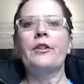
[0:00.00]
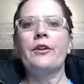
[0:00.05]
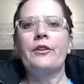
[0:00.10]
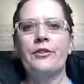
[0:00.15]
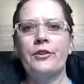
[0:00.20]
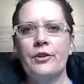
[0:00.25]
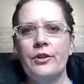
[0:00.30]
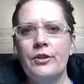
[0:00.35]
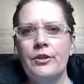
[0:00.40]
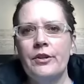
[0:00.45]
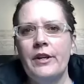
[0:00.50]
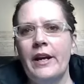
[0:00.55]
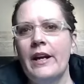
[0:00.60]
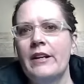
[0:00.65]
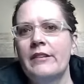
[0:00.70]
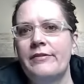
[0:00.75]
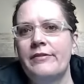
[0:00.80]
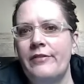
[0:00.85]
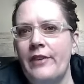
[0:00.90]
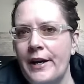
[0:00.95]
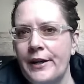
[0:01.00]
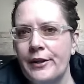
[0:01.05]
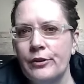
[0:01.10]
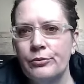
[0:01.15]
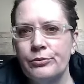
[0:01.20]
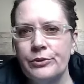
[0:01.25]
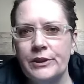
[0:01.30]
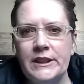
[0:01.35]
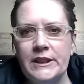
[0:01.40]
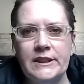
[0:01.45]
Third and final
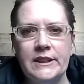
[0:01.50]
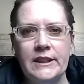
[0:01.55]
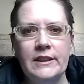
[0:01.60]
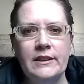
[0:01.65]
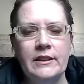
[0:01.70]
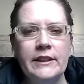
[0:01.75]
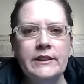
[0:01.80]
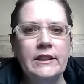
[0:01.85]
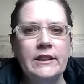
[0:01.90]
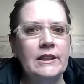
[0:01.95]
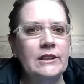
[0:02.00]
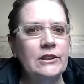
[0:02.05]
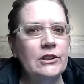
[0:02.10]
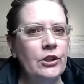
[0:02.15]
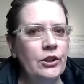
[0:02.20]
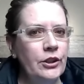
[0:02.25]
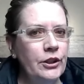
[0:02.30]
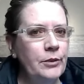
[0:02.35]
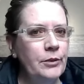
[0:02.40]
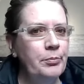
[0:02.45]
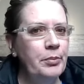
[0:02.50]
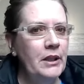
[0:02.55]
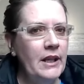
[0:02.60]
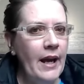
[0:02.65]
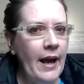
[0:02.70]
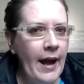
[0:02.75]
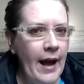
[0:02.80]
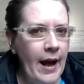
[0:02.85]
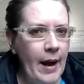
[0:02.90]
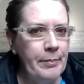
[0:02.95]
reason that this could be
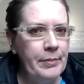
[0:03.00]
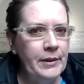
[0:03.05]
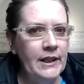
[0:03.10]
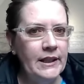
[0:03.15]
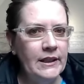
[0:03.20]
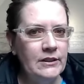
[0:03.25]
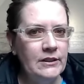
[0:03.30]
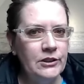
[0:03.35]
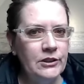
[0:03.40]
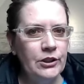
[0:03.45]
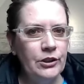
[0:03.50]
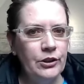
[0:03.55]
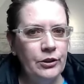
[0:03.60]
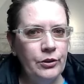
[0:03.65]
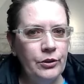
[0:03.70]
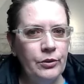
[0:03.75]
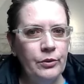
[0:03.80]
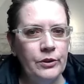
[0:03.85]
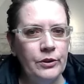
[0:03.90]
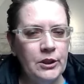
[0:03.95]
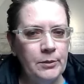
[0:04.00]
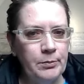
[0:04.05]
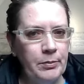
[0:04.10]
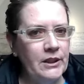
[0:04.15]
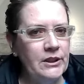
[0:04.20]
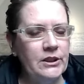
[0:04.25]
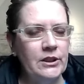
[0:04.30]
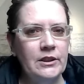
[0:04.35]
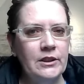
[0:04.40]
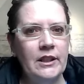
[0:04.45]
happening to you,
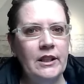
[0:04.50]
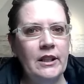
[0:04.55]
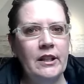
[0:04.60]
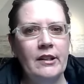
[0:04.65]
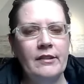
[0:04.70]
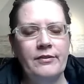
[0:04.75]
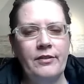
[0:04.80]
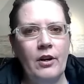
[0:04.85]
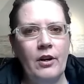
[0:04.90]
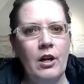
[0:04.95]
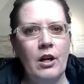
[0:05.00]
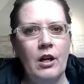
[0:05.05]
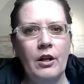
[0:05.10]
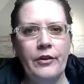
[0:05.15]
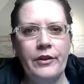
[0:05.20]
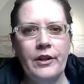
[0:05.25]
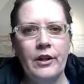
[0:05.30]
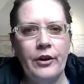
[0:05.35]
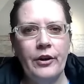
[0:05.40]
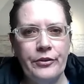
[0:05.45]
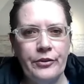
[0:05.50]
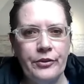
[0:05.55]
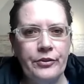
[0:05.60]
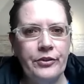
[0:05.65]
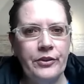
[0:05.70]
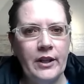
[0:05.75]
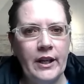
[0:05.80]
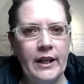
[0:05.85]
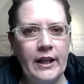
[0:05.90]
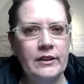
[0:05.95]
especially if all the other
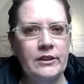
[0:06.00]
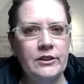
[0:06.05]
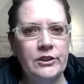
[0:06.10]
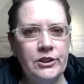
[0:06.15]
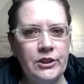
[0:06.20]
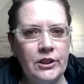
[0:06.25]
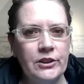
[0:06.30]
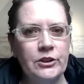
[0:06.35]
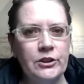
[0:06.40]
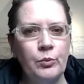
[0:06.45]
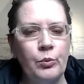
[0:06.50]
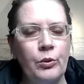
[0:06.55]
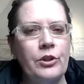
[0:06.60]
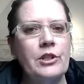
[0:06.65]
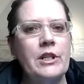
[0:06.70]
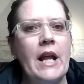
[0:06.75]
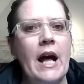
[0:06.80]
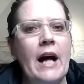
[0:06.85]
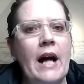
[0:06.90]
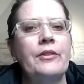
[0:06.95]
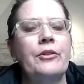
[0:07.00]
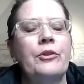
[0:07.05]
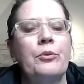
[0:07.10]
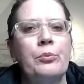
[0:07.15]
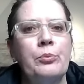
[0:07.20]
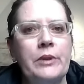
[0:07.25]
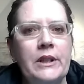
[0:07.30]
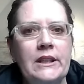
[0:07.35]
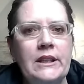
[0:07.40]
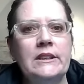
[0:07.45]
things just were not the
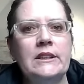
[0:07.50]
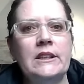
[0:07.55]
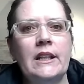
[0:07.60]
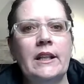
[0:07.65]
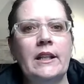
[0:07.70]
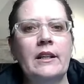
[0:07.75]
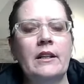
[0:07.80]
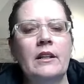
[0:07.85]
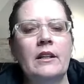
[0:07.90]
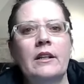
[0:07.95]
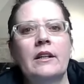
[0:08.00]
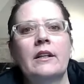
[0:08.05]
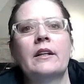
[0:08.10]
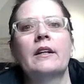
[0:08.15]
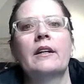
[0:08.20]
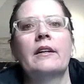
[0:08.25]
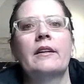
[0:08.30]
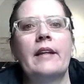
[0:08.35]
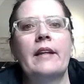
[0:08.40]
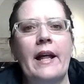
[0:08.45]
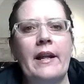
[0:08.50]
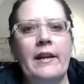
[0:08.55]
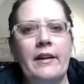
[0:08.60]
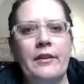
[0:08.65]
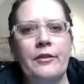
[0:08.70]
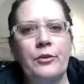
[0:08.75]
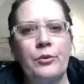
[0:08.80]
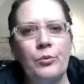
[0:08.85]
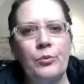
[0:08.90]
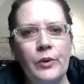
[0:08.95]
reason, then
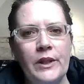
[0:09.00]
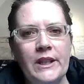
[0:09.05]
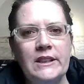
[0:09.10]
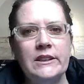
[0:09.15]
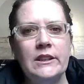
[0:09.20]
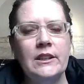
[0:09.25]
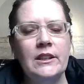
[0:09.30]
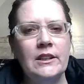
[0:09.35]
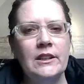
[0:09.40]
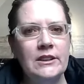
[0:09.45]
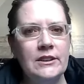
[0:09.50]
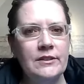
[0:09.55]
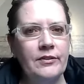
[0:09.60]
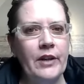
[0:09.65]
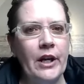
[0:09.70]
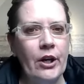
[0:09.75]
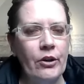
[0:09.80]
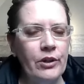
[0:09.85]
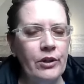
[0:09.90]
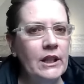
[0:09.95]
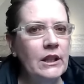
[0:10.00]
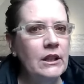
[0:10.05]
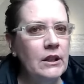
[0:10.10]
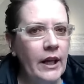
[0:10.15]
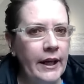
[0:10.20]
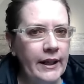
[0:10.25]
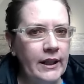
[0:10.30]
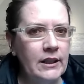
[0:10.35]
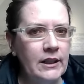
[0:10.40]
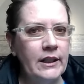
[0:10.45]
the reason is very
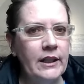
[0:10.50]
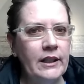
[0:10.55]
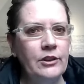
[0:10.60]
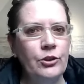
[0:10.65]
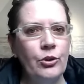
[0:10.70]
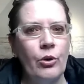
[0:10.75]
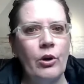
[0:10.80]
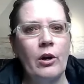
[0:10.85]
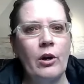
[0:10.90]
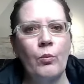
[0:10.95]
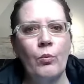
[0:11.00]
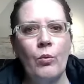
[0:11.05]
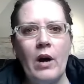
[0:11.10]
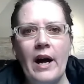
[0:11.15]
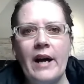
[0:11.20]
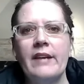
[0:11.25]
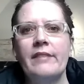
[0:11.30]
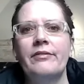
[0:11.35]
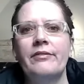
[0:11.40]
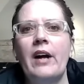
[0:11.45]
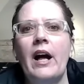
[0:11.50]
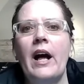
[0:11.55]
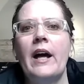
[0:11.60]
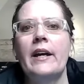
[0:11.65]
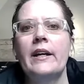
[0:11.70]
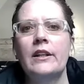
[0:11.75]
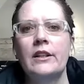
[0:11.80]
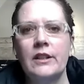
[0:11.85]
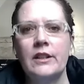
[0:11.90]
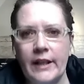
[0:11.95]
likely your
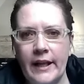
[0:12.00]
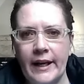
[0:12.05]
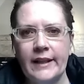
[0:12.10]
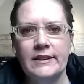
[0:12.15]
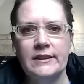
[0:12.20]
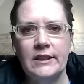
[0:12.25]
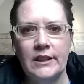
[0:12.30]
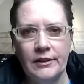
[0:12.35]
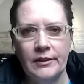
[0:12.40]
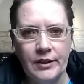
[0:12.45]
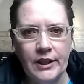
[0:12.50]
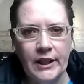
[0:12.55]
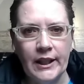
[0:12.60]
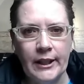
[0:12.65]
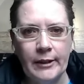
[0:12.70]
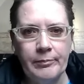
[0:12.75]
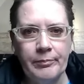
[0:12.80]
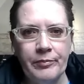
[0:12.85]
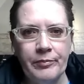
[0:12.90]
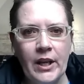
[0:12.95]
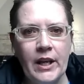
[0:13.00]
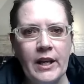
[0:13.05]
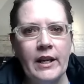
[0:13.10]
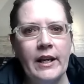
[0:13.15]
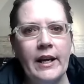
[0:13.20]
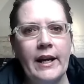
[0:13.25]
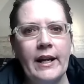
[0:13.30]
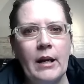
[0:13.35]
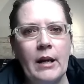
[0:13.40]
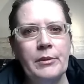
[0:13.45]
Wi-Fi connectivity.
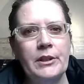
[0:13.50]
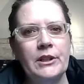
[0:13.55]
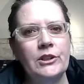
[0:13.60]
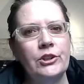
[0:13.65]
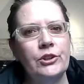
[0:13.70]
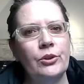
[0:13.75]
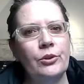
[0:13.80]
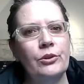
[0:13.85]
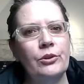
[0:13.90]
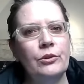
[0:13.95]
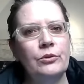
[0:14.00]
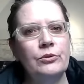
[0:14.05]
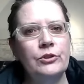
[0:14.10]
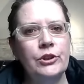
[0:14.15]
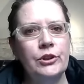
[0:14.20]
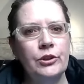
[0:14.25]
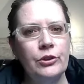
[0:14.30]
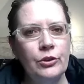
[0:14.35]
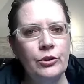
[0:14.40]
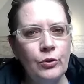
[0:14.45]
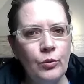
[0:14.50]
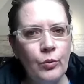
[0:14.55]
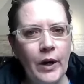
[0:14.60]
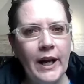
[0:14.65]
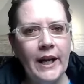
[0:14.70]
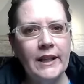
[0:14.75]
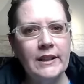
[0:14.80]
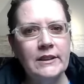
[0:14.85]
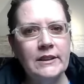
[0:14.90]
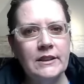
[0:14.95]
And I'm going to show you 2
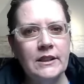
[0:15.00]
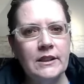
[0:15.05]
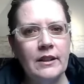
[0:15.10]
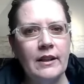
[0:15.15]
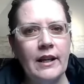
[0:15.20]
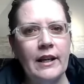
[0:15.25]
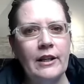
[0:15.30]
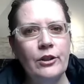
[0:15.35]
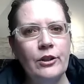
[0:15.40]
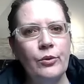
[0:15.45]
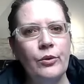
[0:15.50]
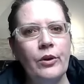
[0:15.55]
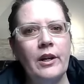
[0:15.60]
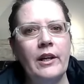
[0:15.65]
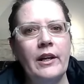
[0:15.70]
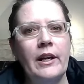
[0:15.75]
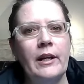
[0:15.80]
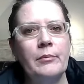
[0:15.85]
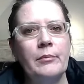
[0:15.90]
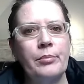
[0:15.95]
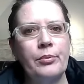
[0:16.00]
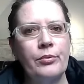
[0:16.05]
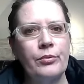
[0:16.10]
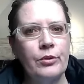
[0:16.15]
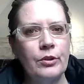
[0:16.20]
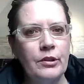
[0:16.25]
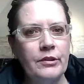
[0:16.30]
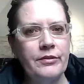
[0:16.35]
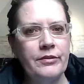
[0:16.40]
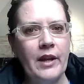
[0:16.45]
ways that you can
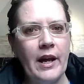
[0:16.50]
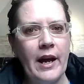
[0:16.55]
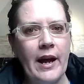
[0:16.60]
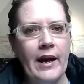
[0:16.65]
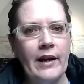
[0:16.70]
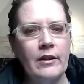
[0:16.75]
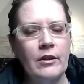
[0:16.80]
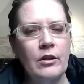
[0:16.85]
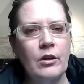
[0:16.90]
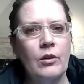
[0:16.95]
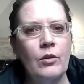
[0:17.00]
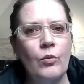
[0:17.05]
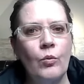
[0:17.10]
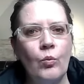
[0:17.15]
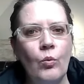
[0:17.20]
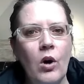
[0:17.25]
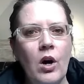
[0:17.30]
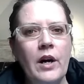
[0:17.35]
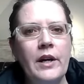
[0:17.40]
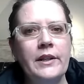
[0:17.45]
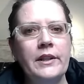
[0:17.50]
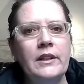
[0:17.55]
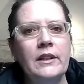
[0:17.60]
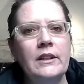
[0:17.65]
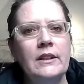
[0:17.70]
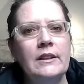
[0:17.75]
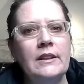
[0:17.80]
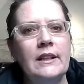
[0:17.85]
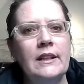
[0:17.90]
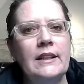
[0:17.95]
improve that. One
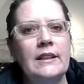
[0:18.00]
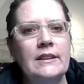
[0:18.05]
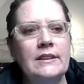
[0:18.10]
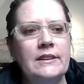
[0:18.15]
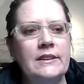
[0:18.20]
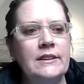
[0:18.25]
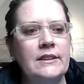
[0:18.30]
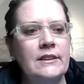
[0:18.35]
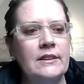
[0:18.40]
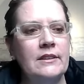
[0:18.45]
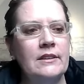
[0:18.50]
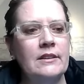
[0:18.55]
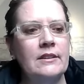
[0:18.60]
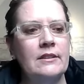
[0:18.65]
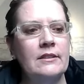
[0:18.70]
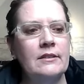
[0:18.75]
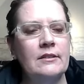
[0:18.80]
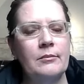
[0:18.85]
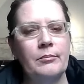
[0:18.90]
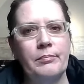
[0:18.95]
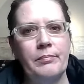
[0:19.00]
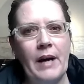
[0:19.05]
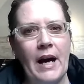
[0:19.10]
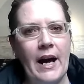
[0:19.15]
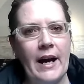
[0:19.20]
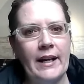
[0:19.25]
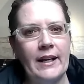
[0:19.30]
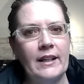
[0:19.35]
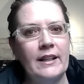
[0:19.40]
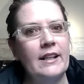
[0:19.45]
is
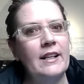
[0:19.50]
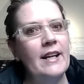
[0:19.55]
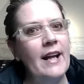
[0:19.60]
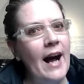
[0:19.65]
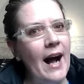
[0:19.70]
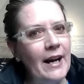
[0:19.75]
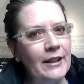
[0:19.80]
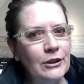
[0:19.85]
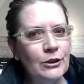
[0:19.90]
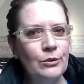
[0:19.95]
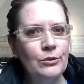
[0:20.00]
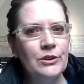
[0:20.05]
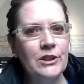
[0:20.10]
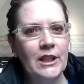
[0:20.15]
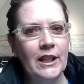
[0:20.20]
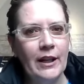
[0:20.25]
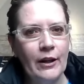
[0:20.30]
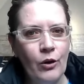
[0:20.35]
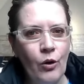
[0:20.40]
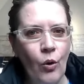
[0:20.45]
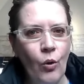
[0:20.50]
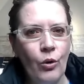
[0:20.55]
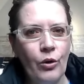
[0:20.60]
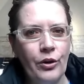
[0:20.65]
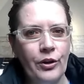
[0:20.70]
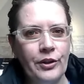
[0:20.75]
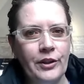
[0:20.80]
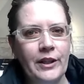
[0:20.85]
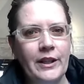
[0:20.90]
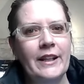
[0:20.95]
by not using a
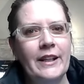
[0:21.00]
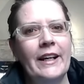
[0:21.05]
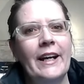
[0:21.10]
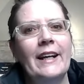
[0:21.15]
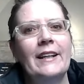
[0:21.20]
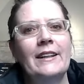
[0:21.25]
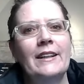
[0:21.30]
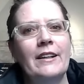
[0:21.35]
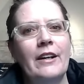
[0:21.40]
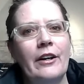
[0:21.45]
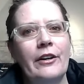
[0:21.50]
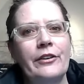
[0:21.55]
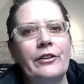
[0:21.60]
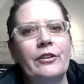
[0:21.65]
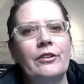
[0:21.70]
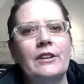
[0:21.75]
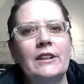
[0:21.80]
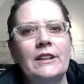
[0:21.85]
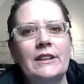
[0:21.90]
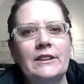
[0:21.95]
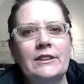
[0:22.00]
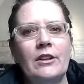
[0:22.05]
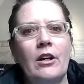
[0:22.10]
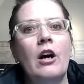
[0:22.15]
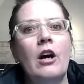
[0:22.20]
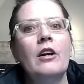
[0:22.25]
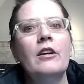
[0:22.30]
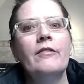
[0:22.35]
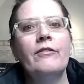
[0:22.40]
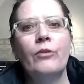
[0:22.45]
cord, and the other is
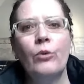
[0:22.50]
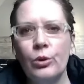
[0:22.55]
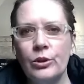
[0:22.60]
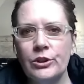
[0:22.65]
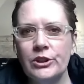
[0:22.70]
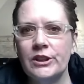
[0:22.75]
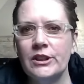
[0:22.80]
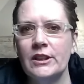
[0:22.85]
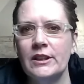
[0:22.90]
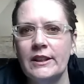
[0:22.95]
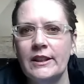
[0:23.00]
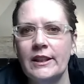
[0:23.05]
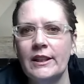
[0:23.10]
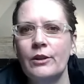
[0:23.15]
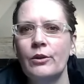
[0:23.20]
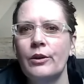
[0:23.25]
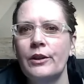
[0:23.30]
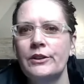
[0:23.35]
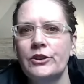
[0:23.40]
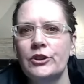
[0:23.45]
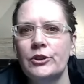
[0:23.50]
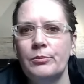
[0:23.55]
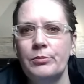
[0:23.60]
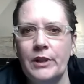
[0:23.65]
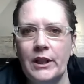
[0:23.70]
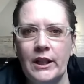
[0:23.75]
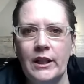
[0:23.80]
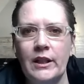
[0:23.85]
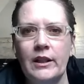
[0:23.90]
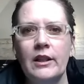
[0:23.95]
unfortunately going to
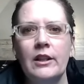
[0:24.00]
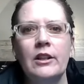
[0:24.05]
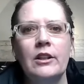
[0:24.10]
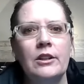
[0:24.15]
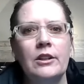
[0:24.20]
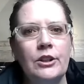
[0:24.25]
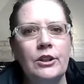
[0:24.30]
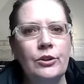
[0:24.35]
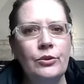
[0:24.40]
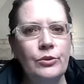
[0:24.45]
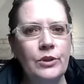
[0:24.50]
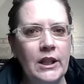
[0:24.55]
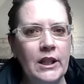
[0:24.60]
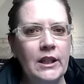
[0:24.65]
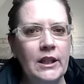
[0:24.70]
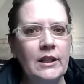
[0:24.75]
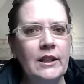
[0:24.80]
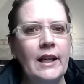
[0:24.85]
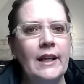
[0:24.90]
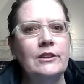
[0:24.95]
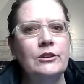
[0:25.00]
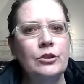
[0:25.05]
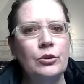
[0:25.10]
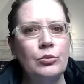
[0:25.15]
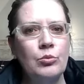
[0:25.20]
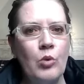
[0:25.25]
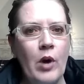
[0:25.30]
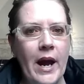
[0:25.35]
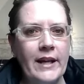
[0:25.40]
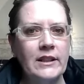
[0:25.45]
be you need a
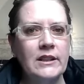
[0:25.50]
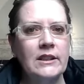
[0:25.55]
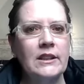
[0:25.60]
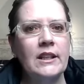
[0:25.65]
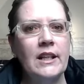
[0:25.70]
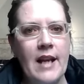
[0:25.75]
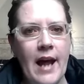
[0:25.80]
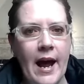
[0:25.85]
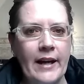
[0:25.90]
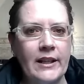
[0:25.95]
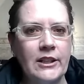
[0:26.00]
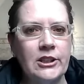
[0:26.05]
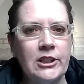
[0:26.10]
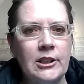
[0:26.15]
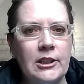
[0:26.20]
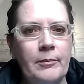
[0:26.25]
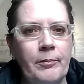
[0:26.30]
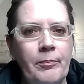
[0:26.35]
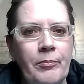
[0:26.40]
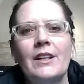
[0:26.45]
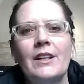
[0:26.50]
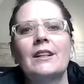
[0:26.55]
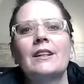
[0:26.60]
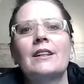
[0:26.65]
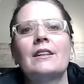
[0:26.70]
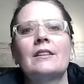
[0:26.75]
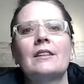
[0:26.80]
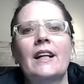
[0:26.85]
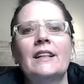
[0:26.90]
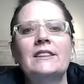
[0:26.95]
direct connection.
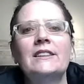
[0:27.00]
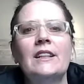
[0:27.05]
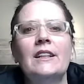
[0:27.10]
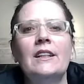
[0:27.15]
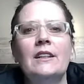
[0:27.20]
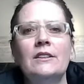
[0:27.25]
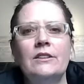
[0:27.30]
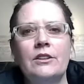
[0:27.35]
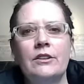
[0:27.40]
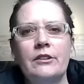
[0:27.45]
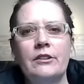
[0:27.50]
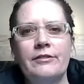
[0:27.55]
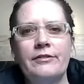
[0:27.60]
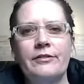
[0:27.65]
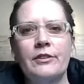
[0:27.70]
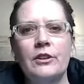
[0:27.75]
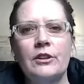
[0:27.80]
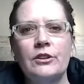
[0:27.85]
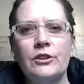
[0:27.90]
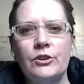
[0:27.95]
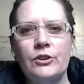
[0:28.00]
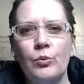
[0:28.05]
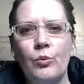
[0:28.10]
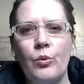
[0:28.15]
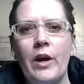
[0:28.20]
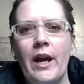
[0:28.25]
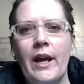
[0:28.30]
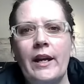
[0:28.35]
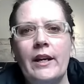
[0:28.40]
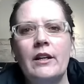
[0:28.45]
Let's get into the first
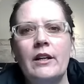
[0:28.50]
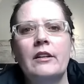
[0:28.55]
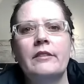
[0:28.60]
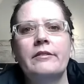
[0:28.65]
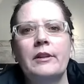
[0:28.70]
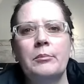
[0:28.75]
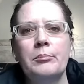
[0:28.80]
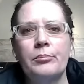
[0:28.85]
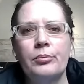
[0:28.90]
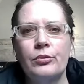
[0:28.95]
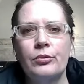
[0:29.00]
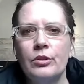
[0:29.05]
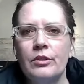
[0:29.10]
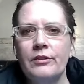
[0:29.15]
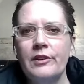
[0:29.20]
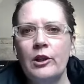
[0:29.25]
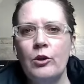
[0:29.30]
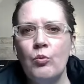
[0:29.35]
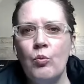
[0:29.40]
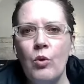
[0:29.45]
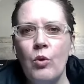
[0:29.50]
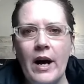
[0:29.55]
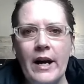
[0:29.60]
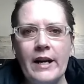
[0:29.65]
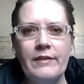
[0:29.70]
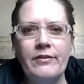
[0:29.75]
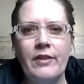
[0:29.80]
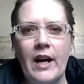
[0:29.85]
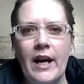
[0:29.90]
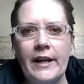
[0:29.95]
way of improving
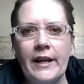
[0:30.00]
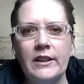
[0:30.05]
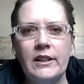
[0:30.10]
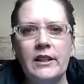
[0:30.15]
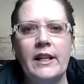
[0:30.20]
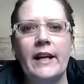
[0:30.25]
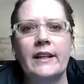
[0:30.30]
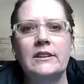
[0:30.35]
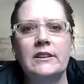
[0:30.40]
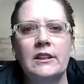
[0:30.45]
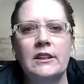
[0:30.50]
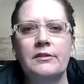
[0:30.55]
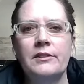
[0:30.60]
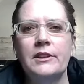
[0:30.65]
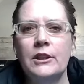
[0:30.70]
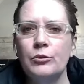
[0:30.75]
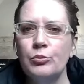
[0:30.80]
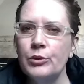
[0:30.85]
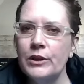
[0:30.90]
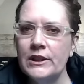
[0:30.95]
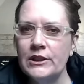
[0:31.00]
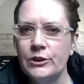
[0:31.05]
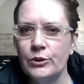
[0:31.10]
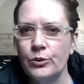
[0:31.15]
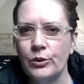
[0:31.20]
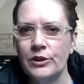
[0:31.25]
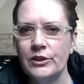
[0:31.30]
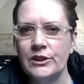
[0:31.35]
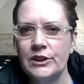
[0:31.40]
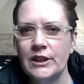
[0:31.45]
Wi-Fi connectivity
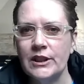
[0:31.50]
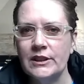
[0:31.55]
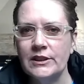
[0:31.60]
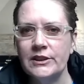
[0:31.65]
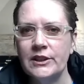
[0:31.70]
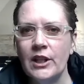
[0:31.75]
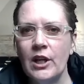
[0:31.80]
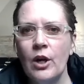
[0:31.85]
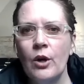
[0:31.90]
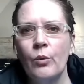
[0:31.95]
resources.